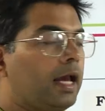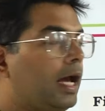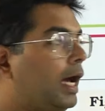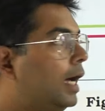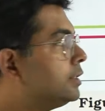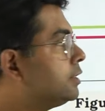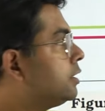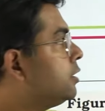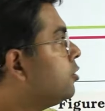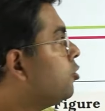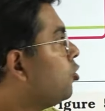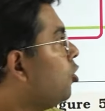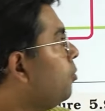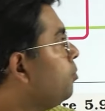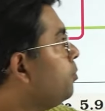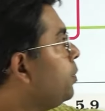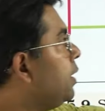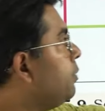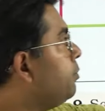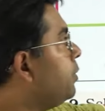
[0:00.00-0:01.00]
as the
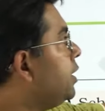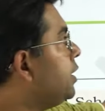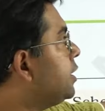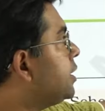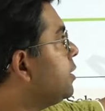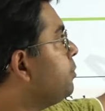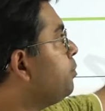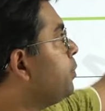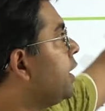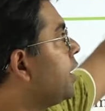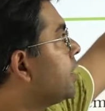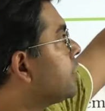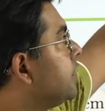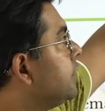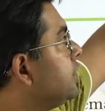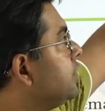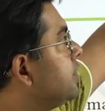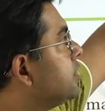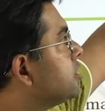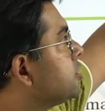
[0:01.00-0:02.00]
complementary pair,
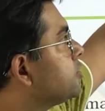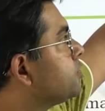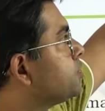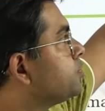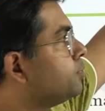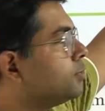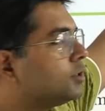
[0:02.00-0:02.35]
then this